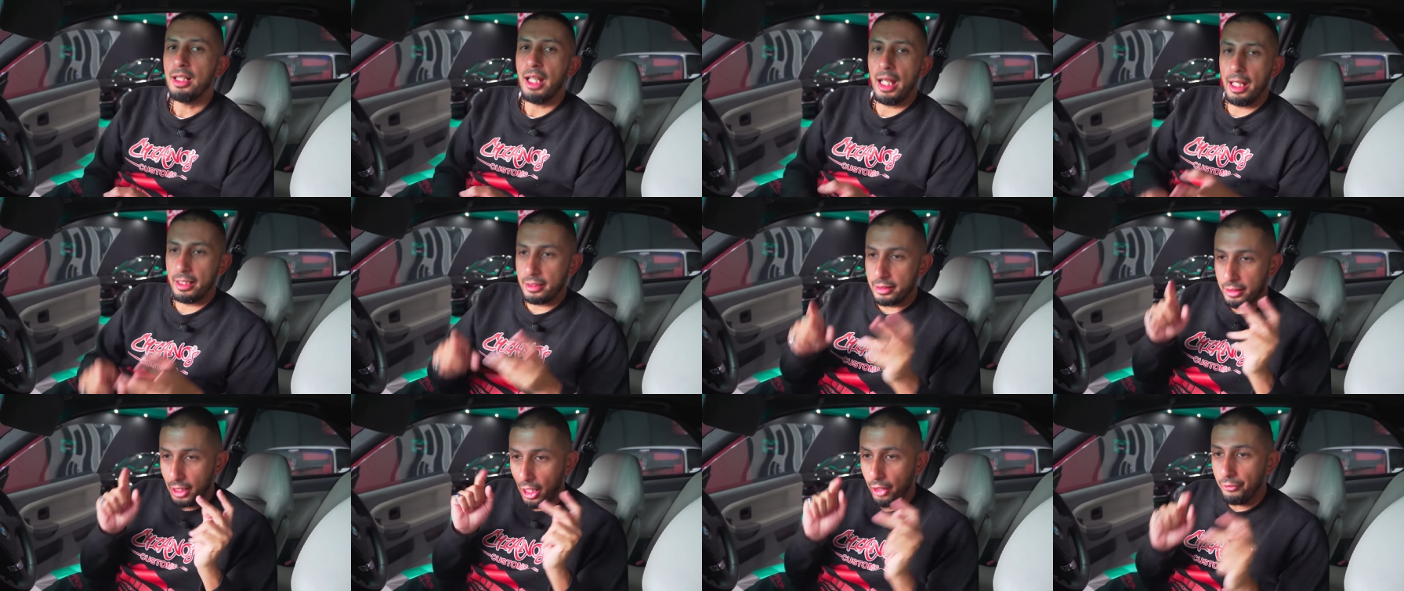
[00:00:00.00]

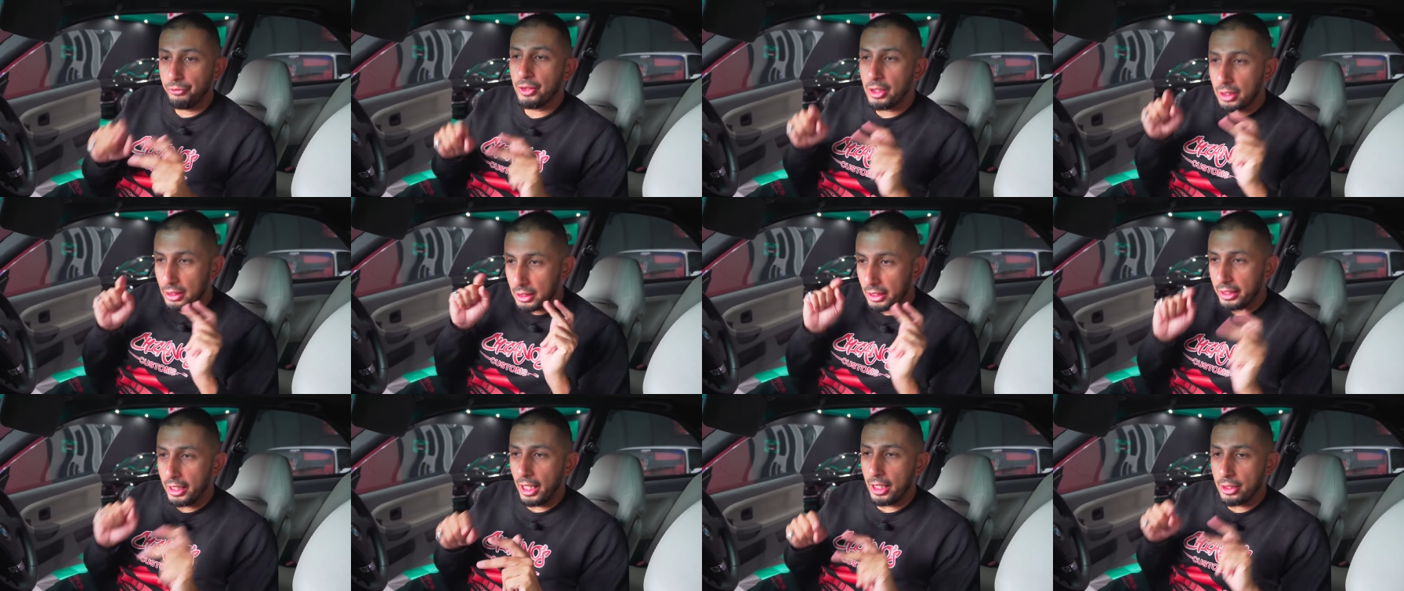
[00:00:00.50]
and
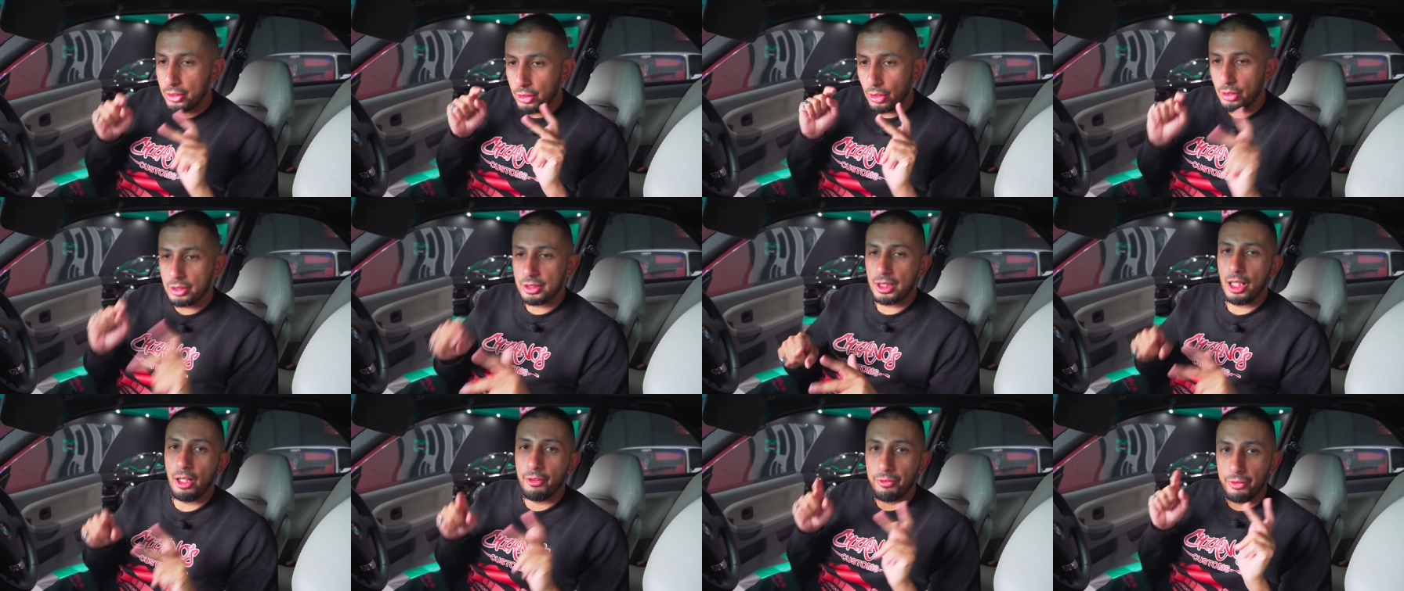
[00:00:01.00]
definitely get
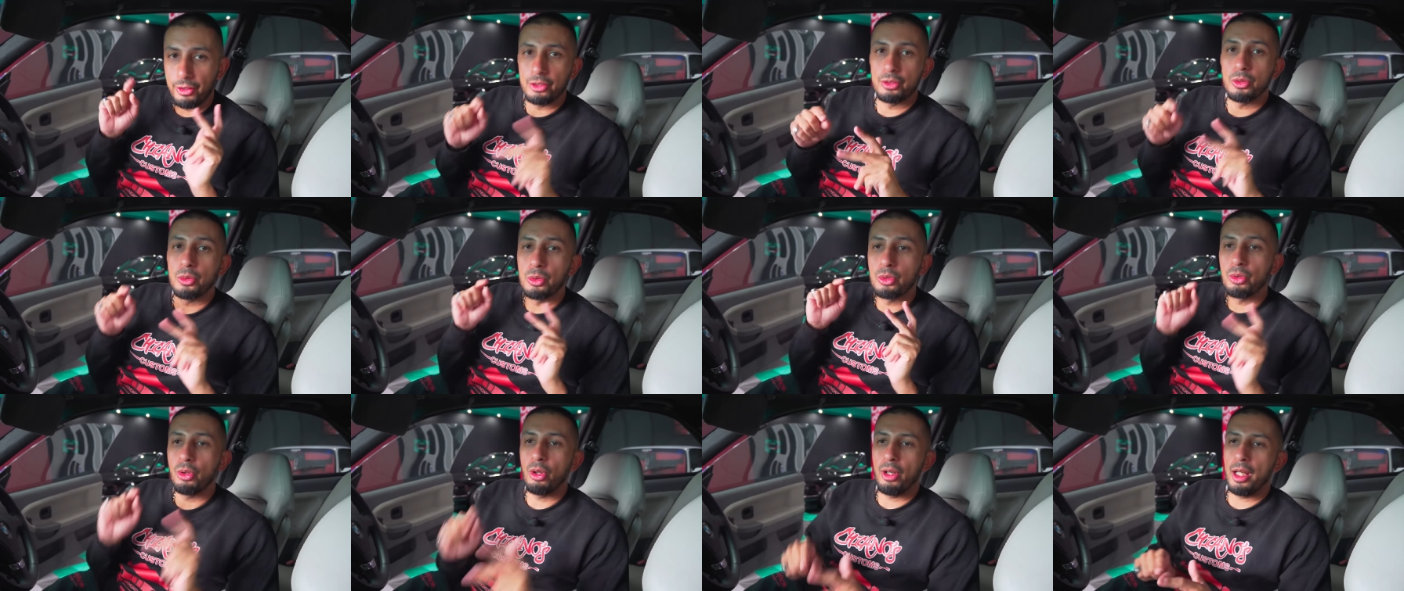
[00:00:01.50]
yourself a
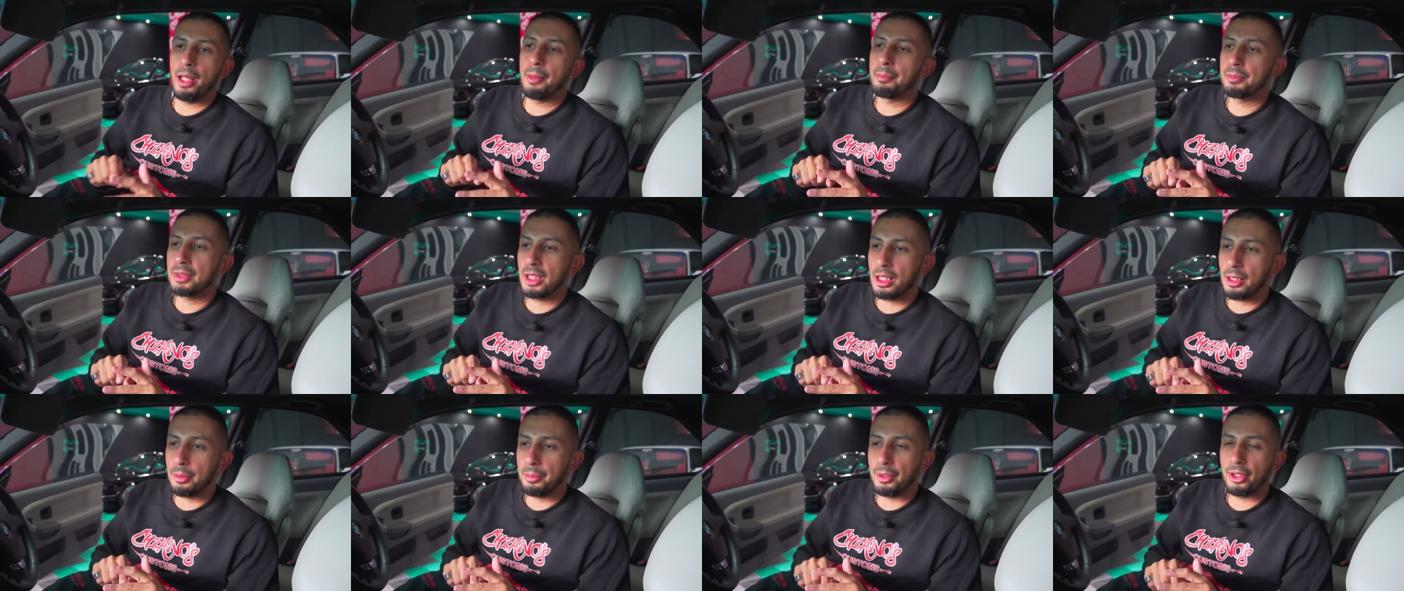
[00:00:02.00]
two-door
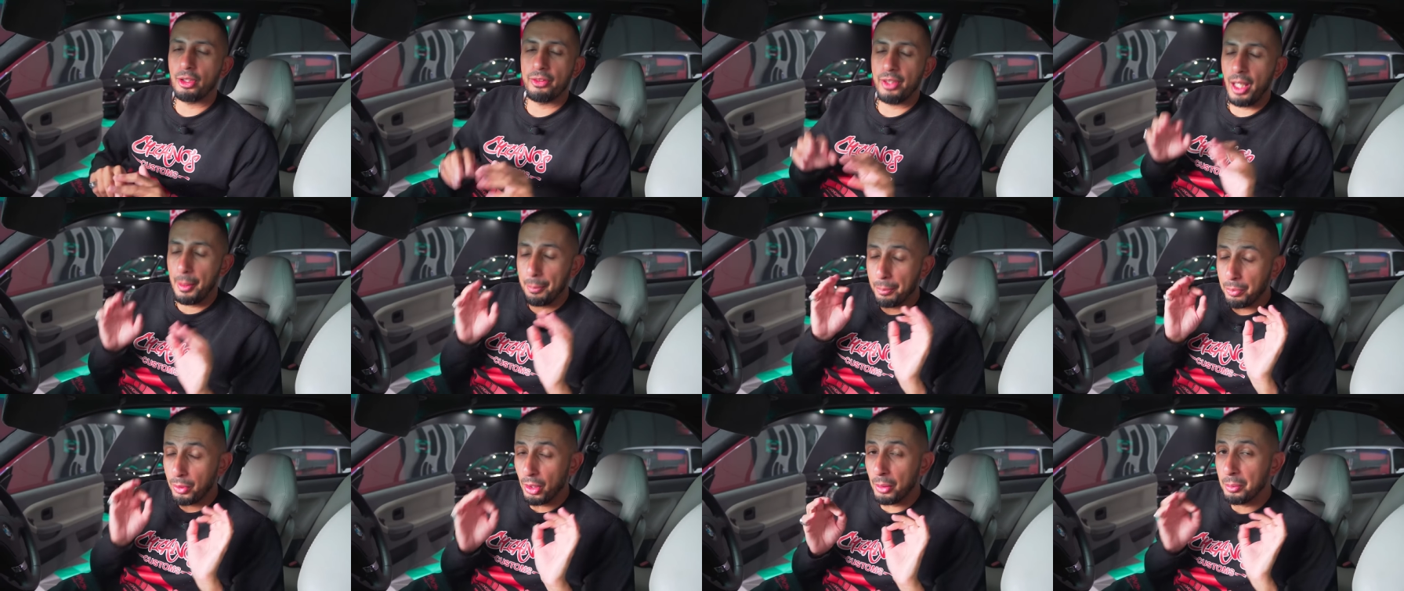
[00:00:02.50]
M3, because I
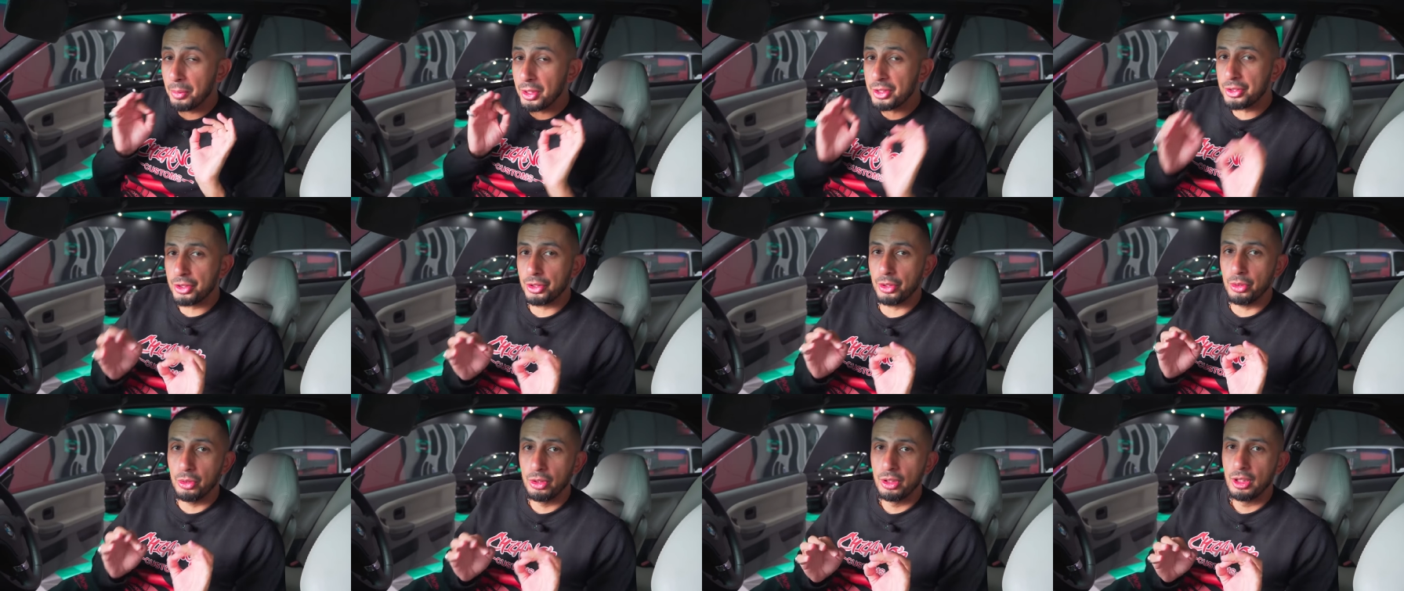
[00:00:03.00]

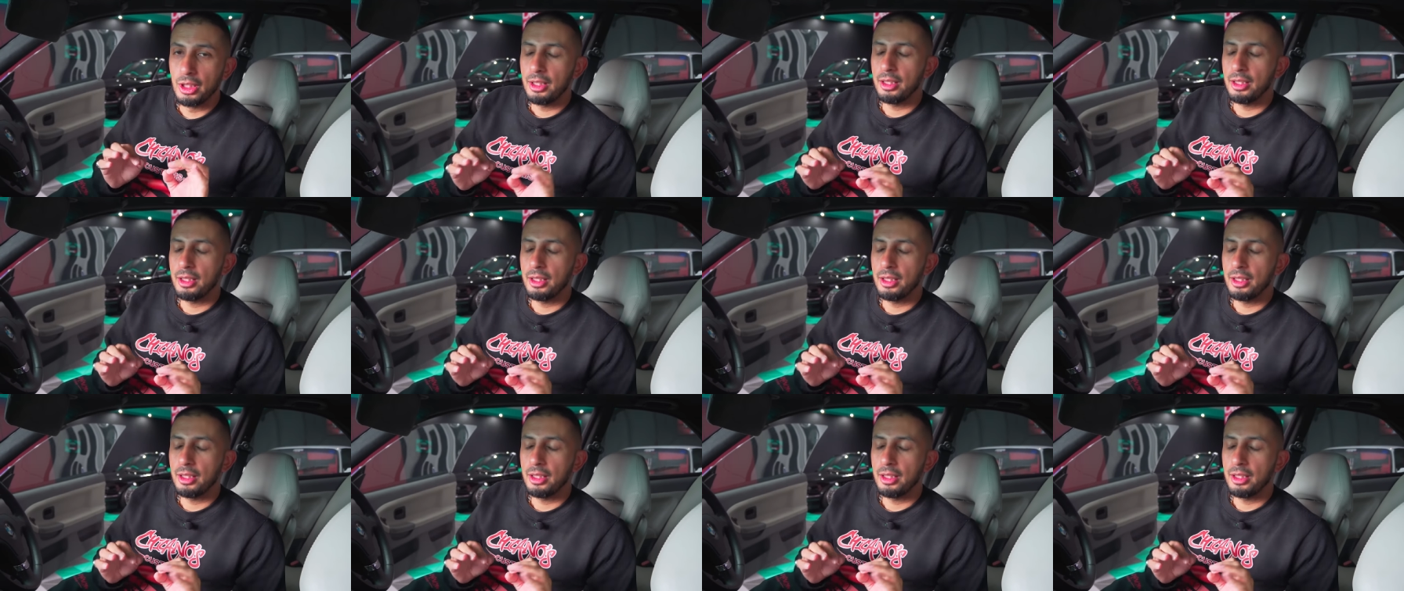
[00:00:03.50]
promise you